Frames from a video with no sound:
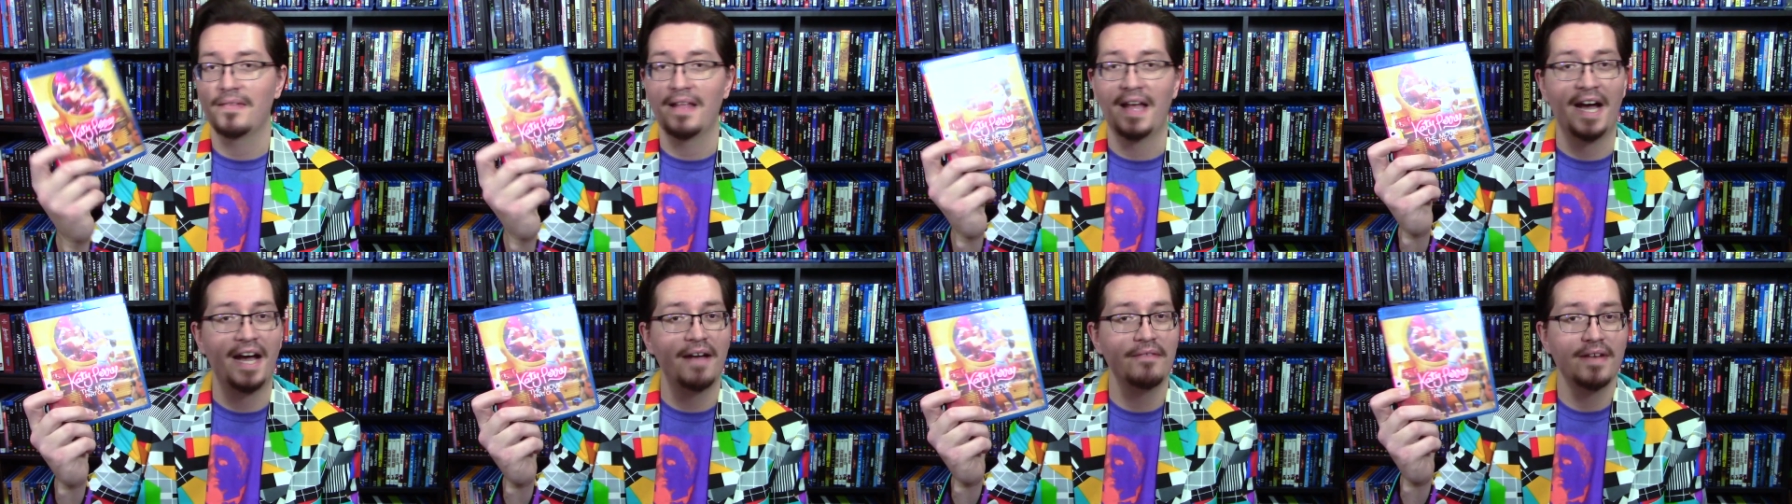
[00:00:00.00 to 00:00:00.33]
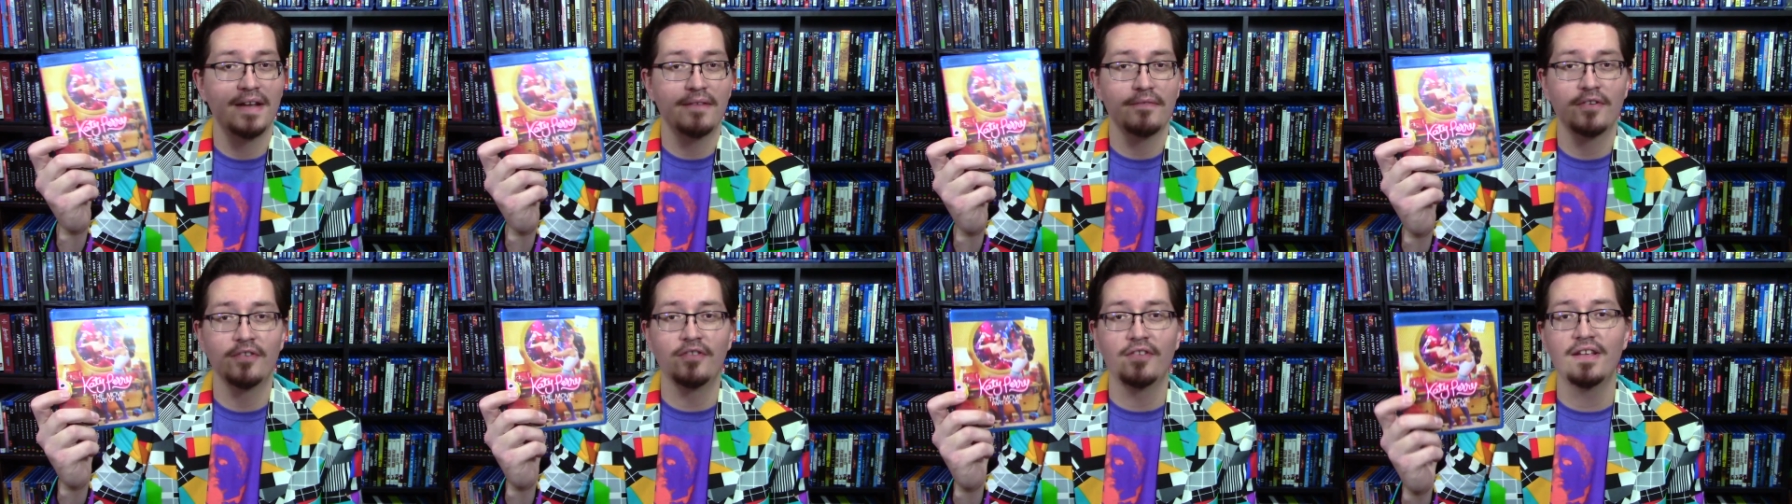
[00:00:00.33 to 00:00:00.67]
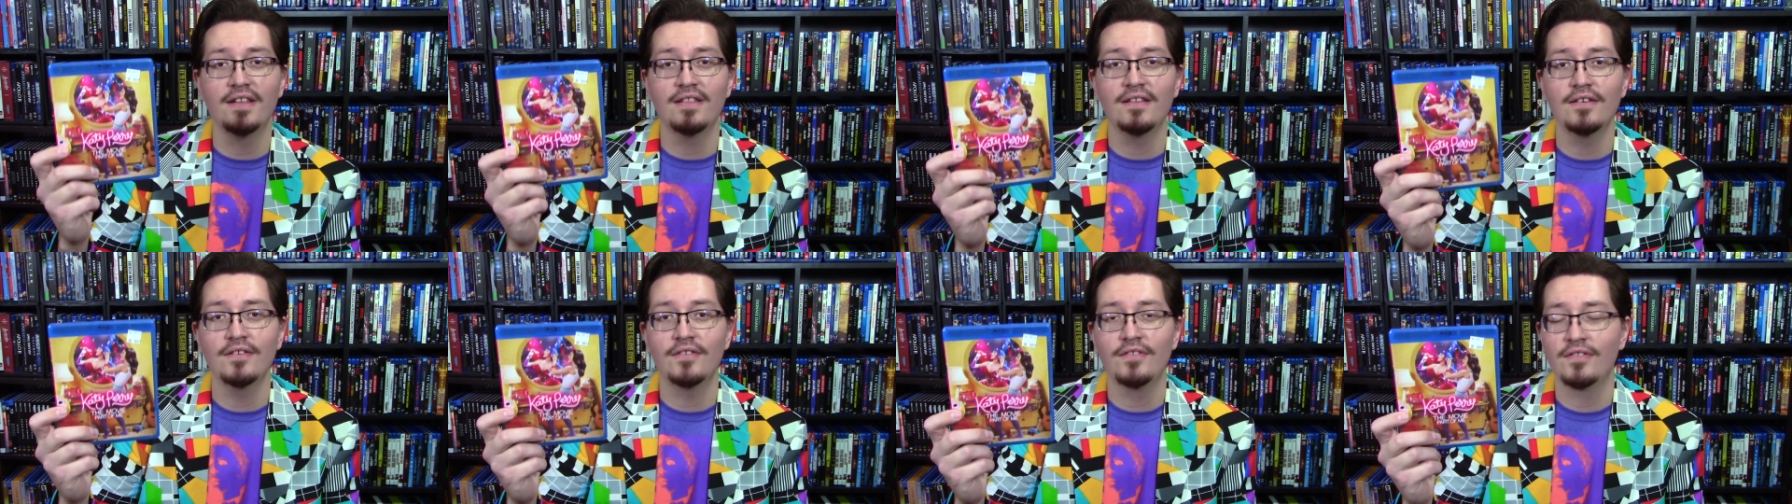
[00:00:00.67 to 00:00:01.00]
I've never
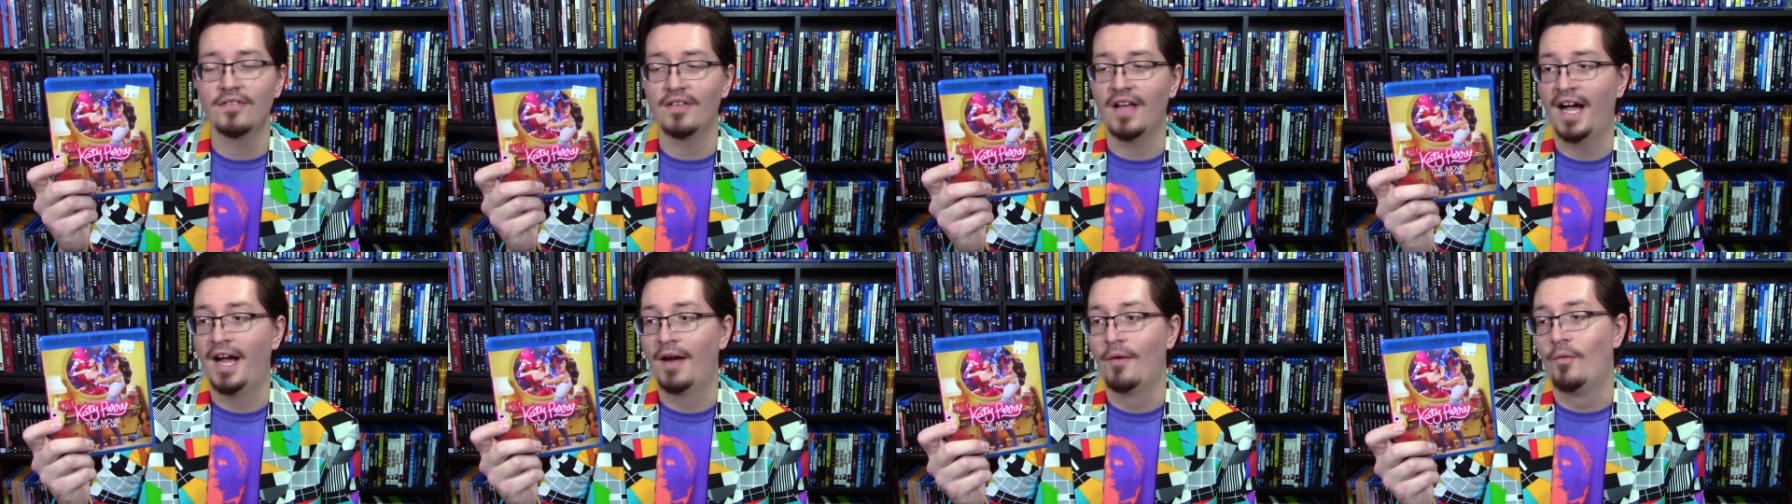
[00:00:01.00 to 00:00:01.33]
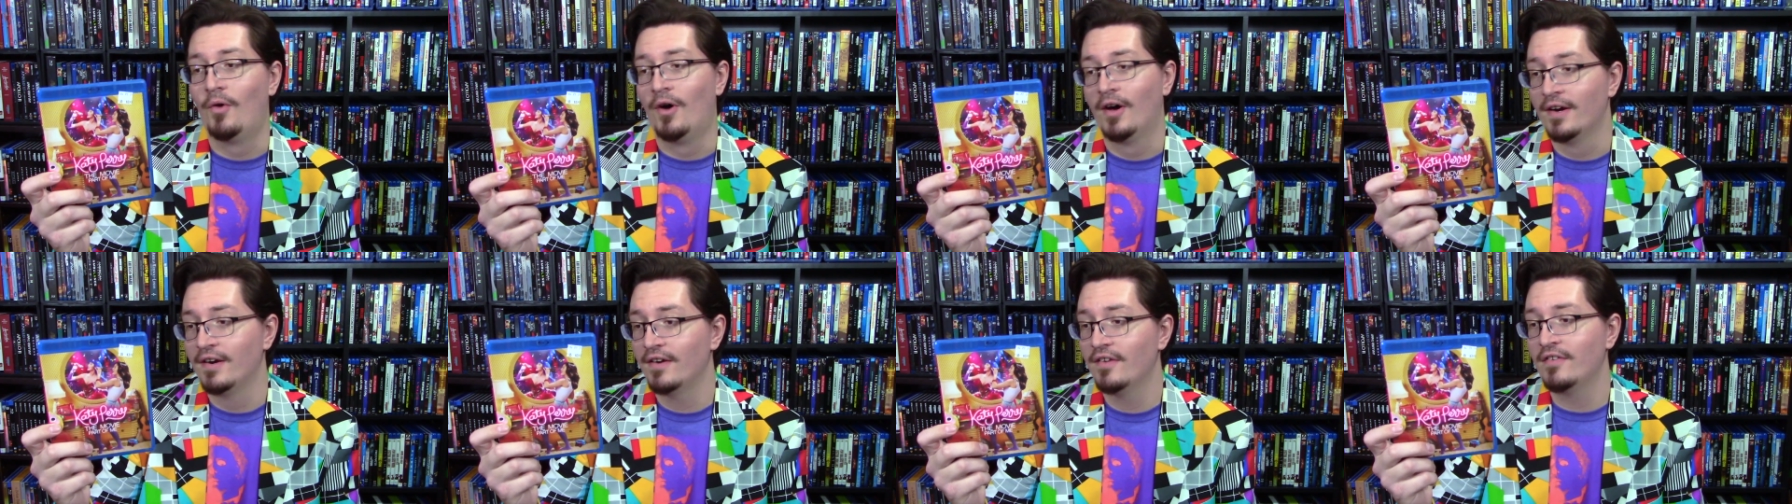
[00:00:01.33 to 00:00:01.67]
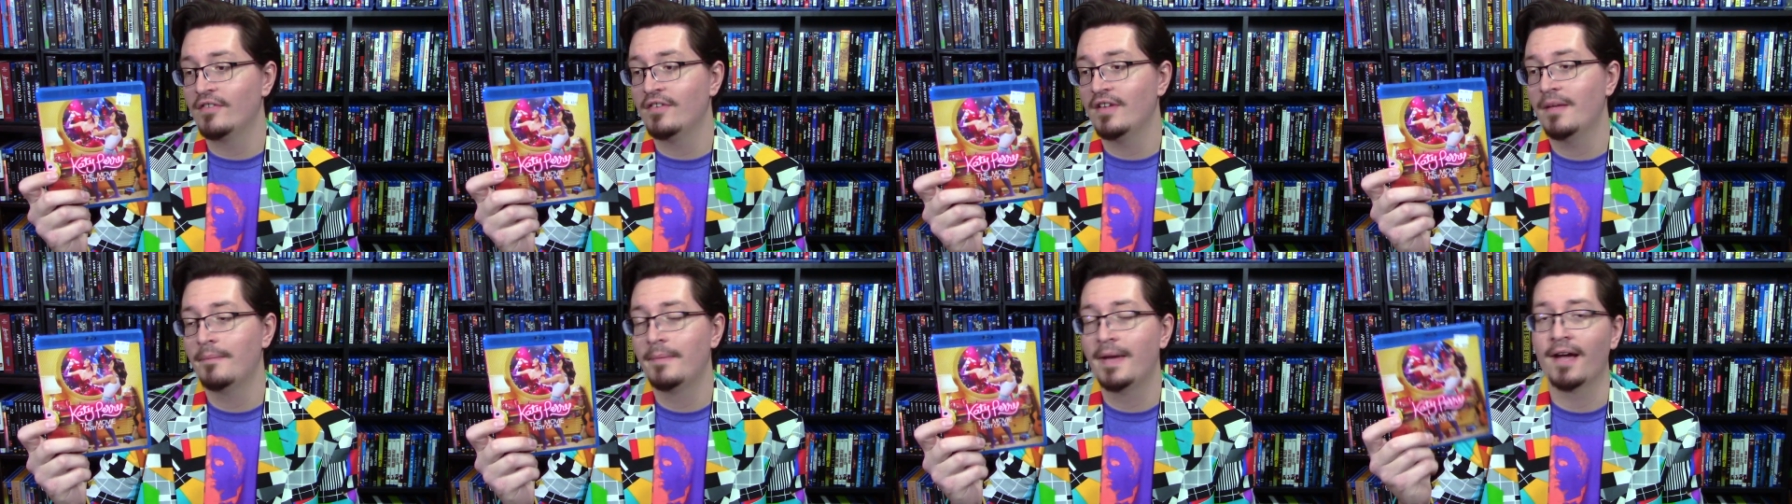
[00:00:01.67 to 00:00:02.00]
seen this. I wanted to see it